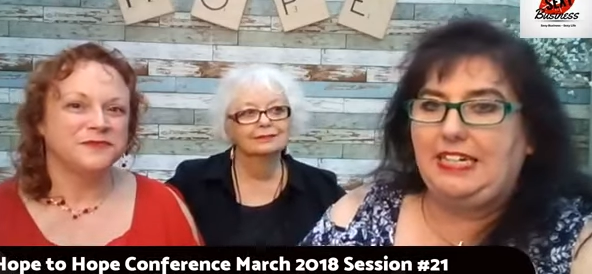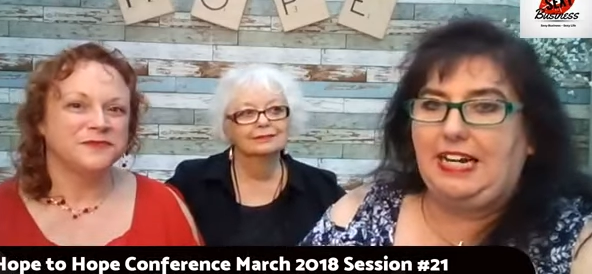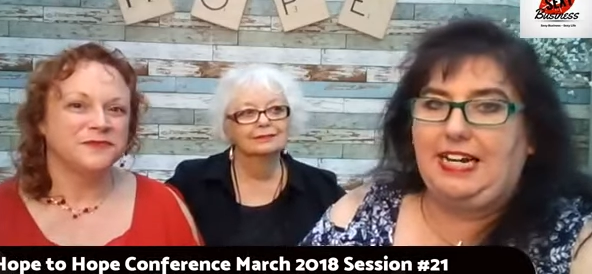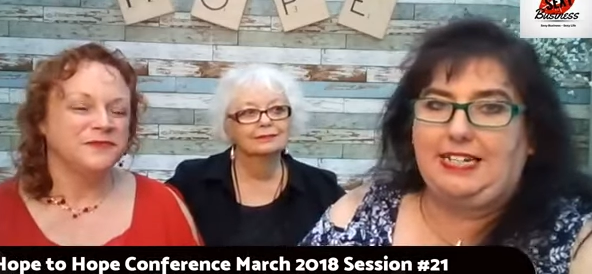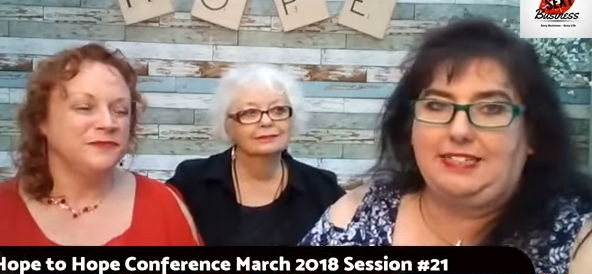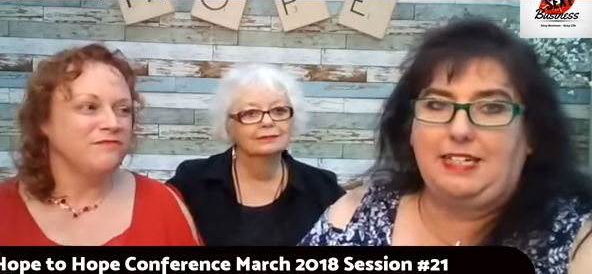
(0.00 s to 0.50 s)

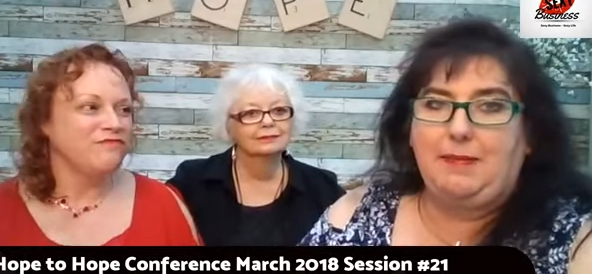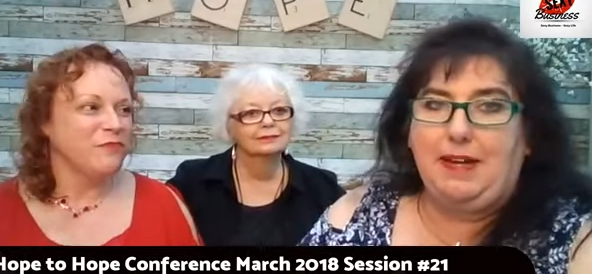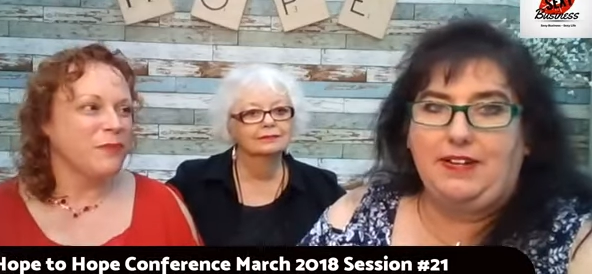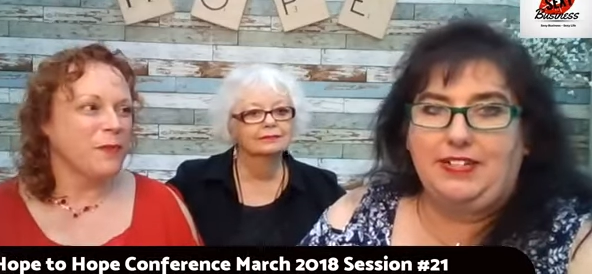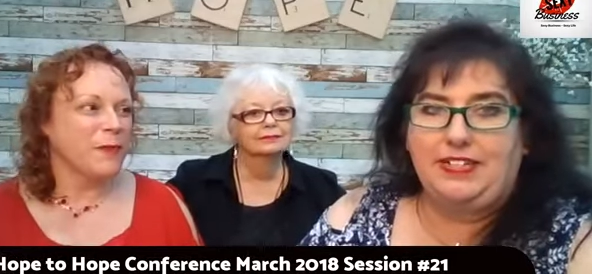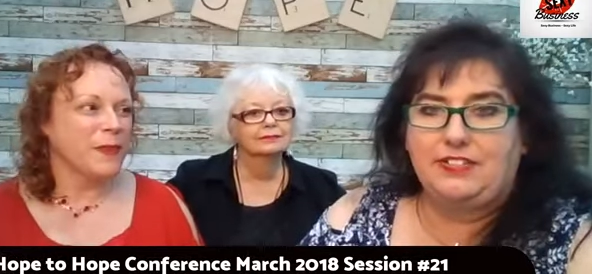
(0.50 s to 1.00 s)
Speaker 1: I asked him
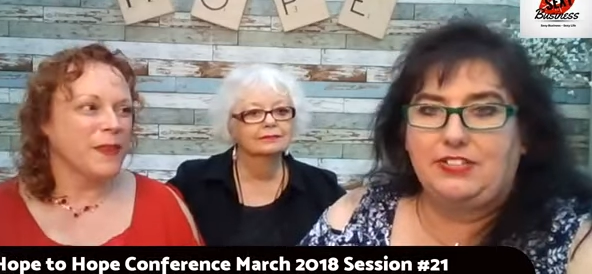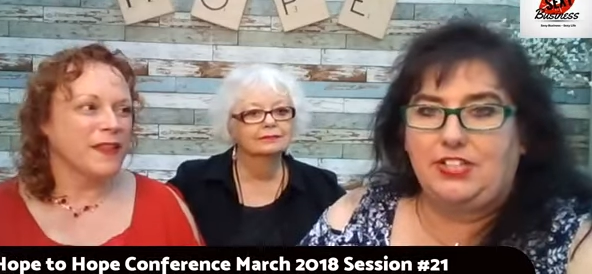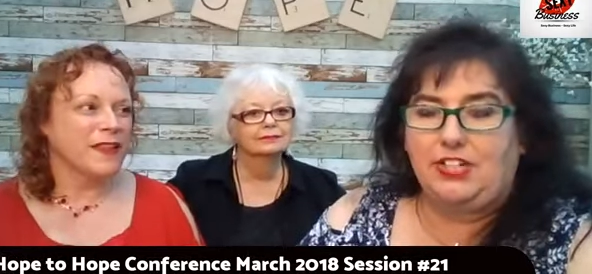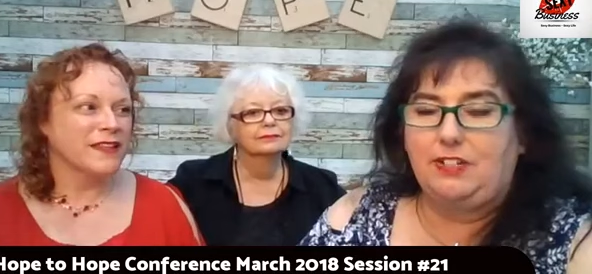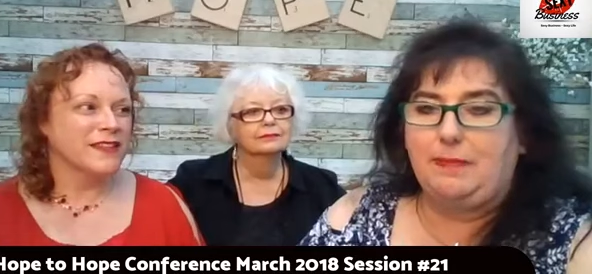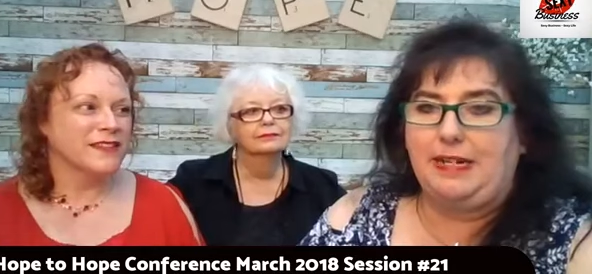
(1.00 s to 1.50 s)
how he had
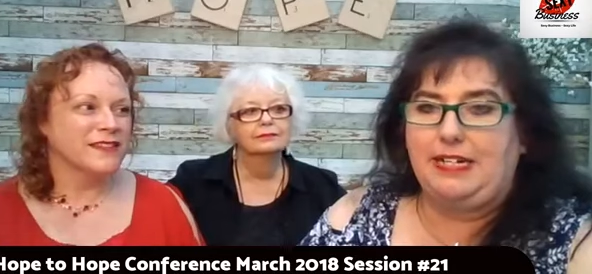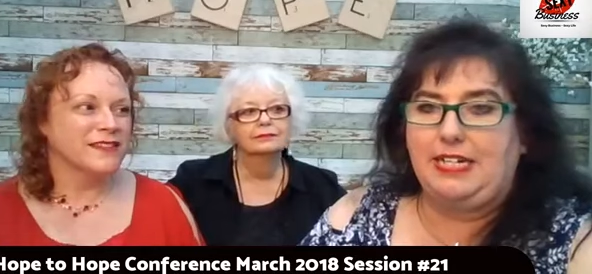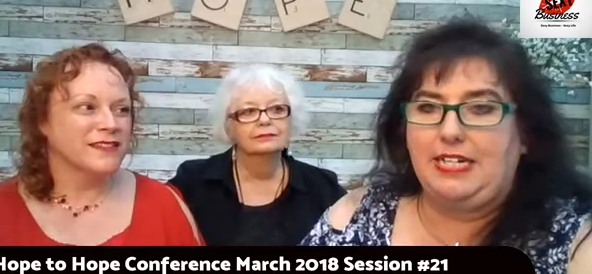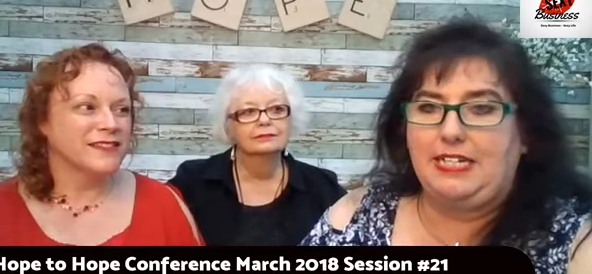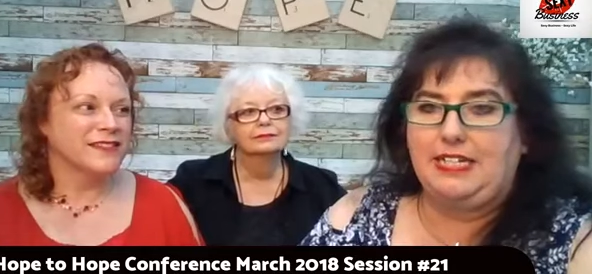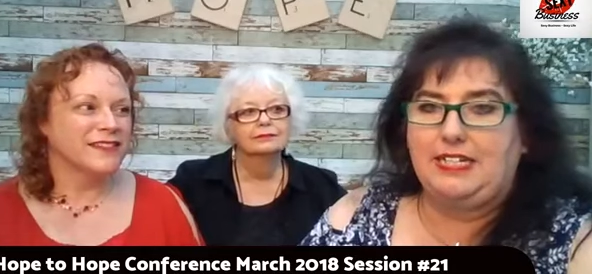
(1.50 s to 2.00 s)
started
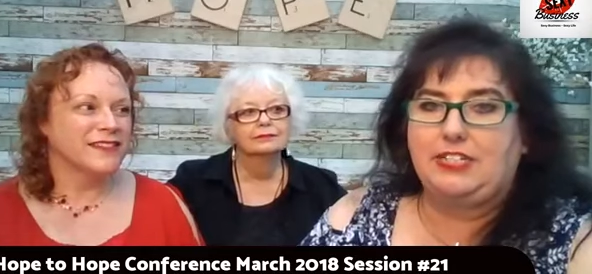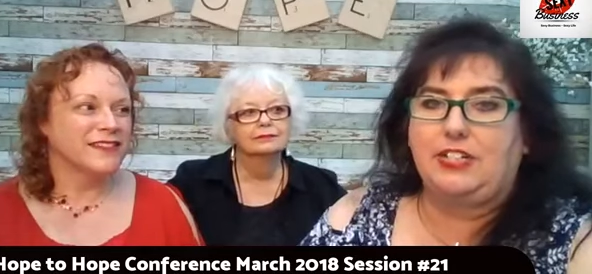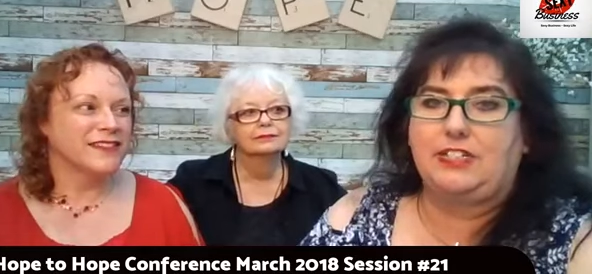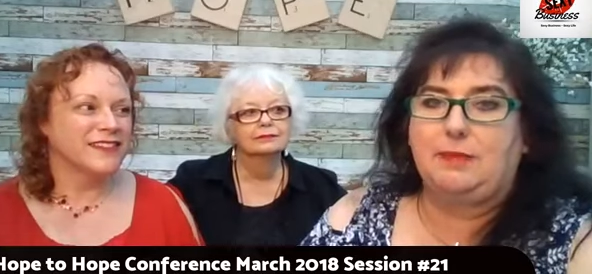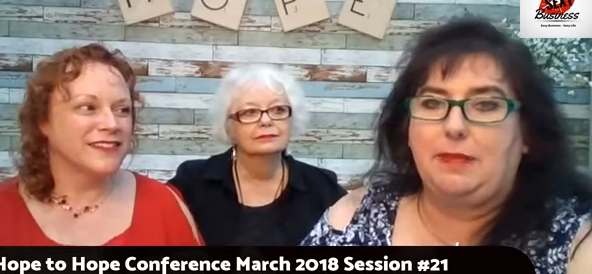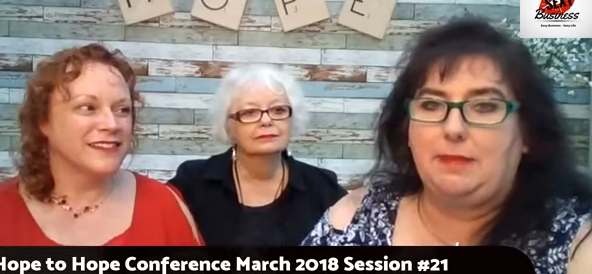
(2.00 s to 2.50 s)
painting, and he
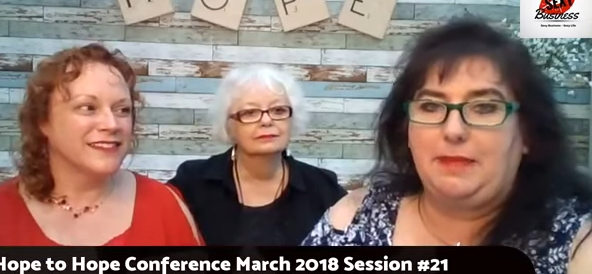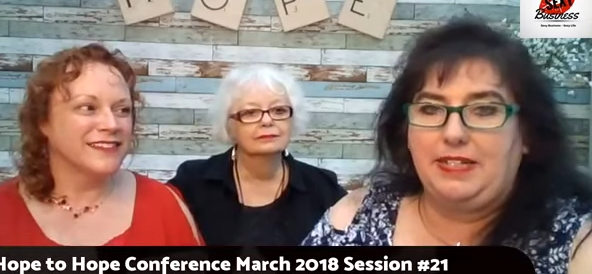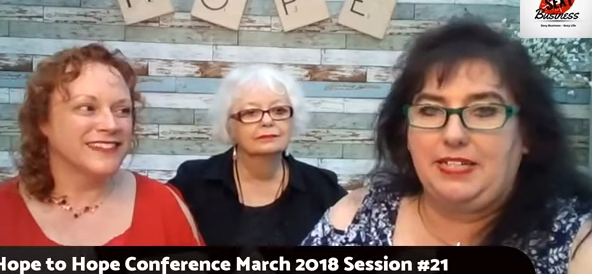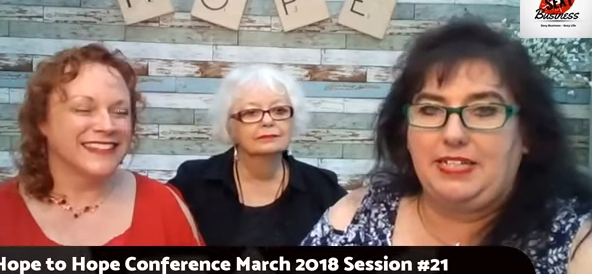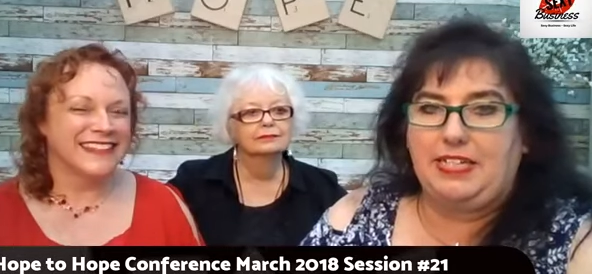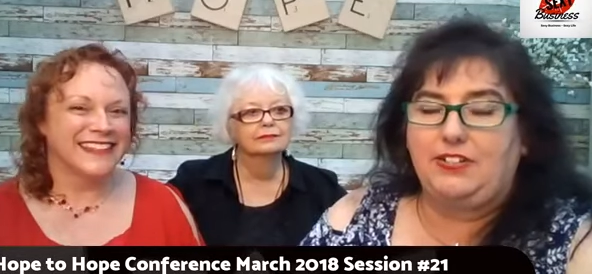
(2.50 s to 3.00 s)
talked about being
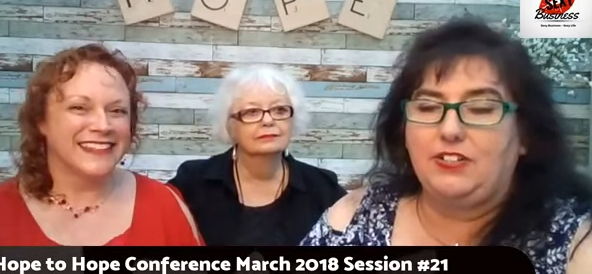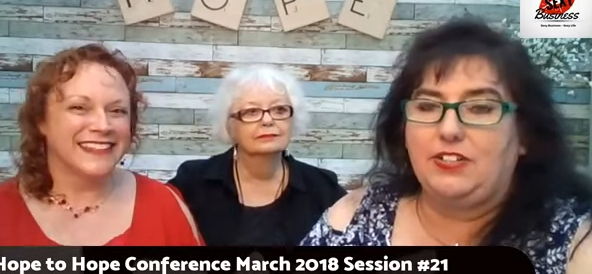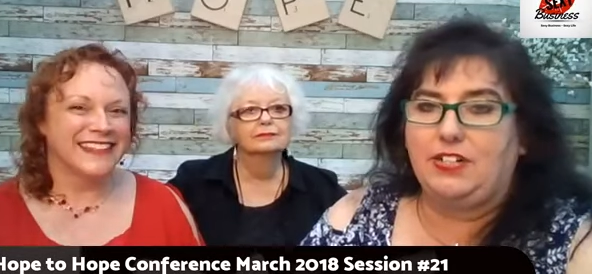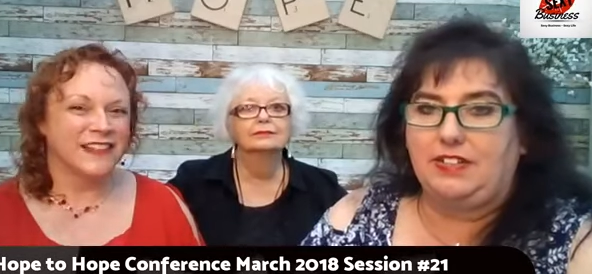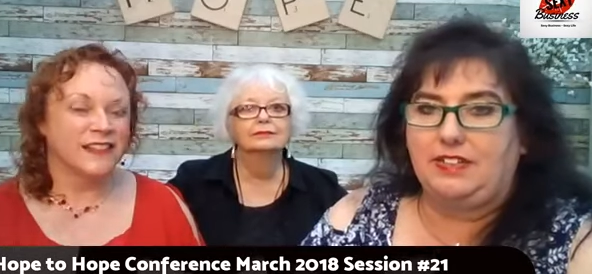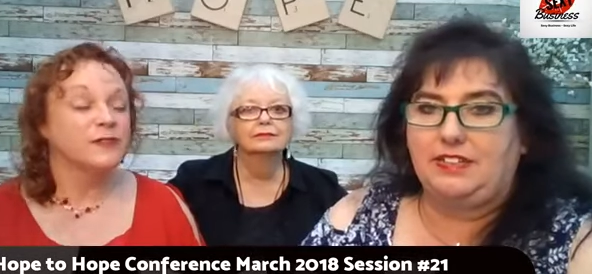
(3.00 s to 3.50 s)
in
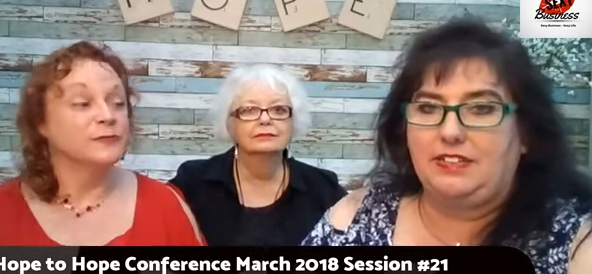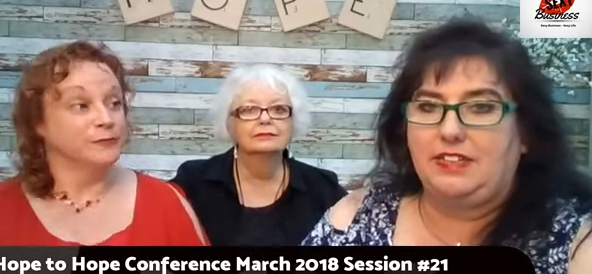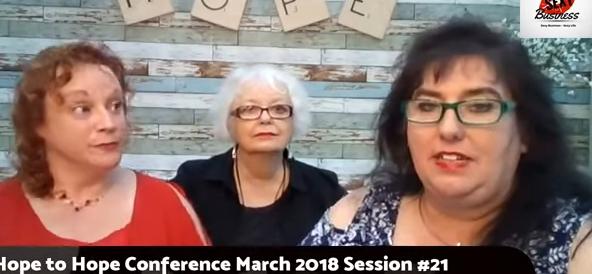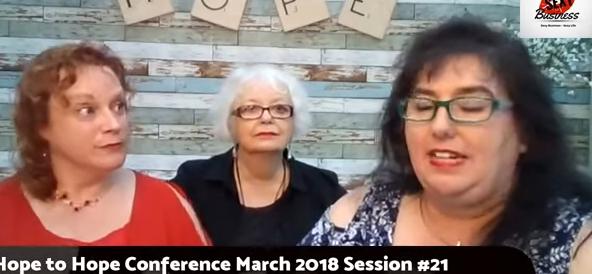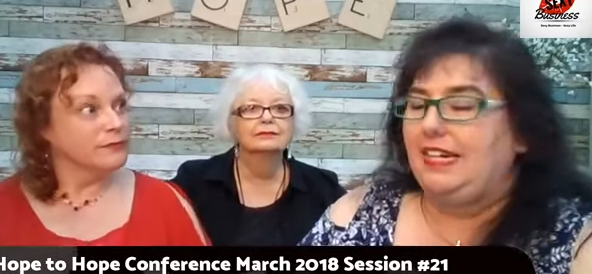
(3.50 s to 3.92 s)
kindergarten,